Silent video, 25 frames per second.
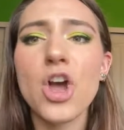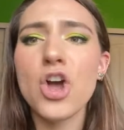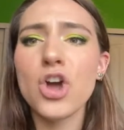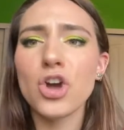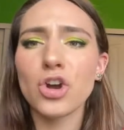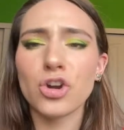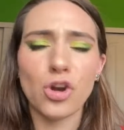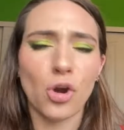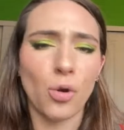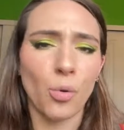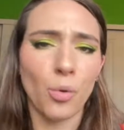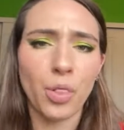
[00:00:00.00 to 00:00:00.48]

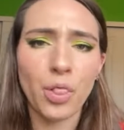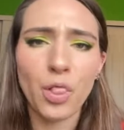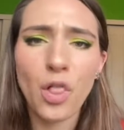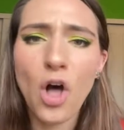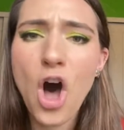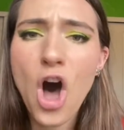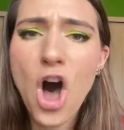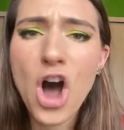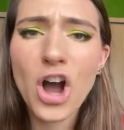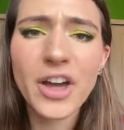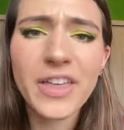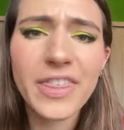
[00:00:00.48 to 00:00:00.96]
grow
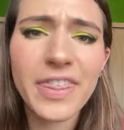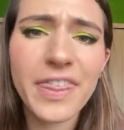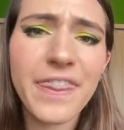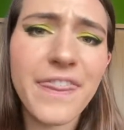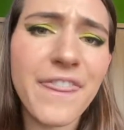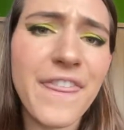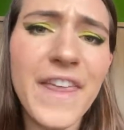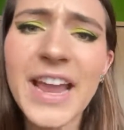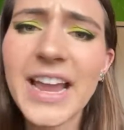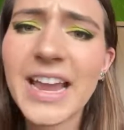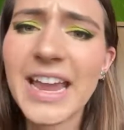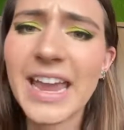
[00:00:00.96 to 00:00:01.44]
long,
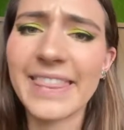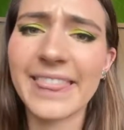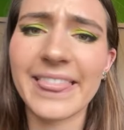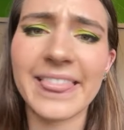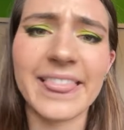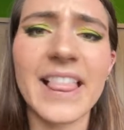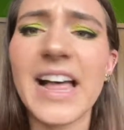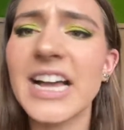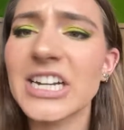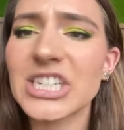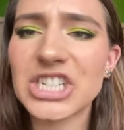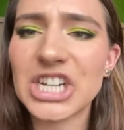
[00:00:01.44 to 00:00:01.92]
thick, and
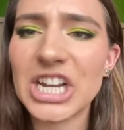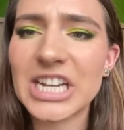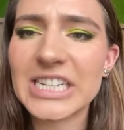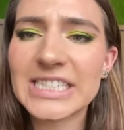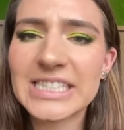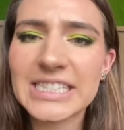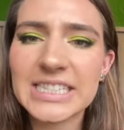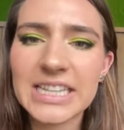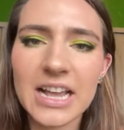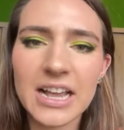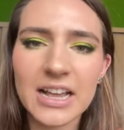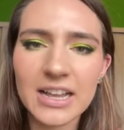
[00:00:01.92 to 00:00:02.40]

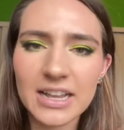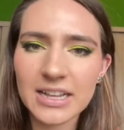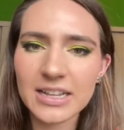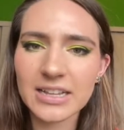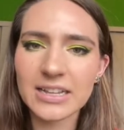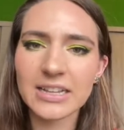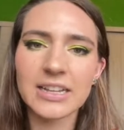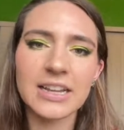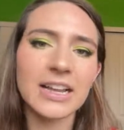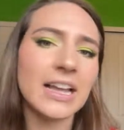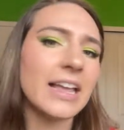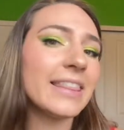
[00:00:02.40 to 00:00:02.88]
luscious.
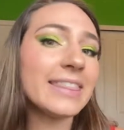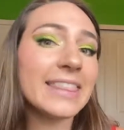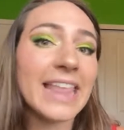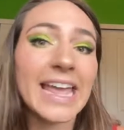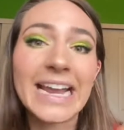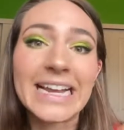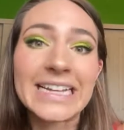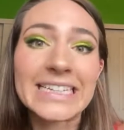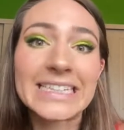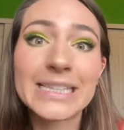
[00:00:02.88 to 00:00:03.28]
Thanks.